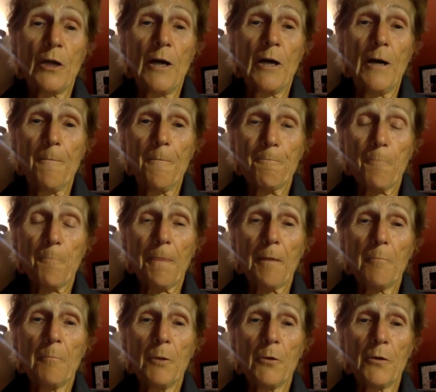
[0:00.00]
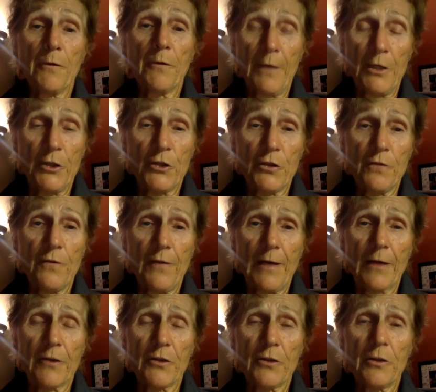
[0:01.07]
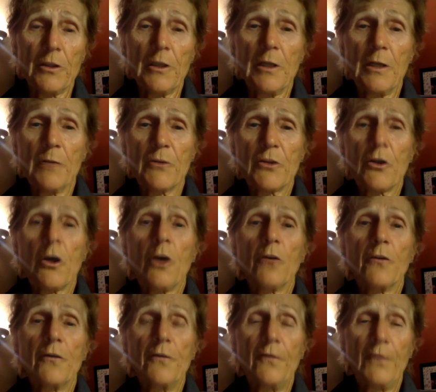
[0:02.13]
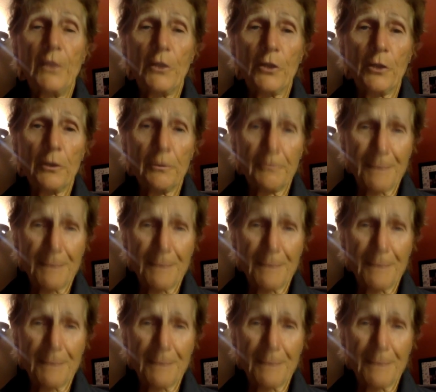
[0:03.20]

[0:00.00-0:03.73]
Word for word: um, motivation factor. It was called fear.